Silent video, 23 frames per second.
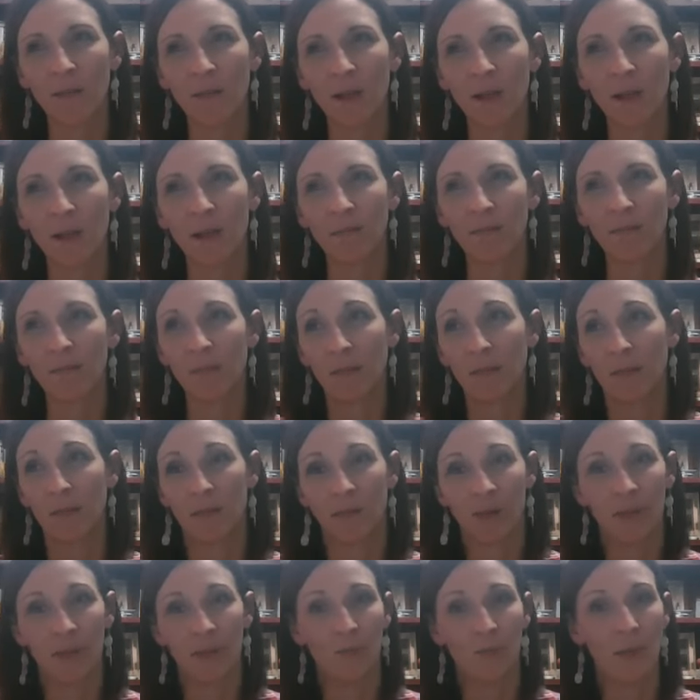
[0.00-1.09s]
in
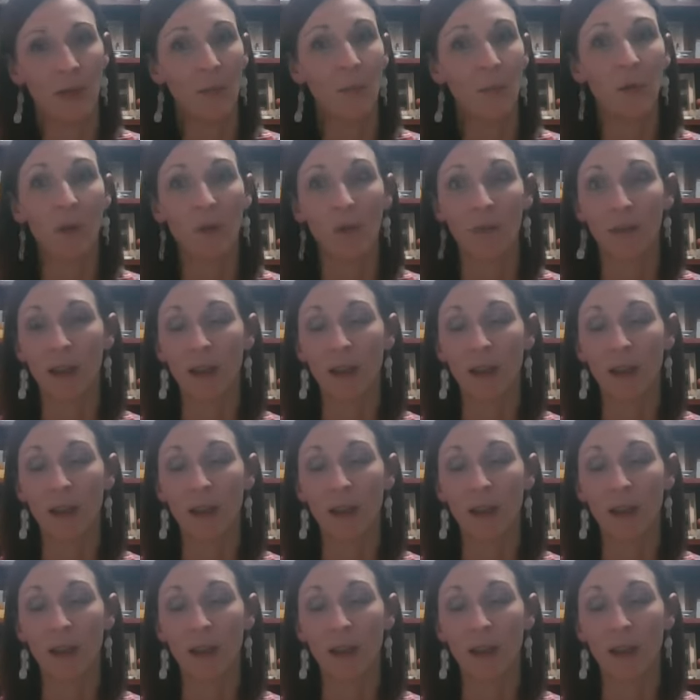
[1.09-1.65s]
people?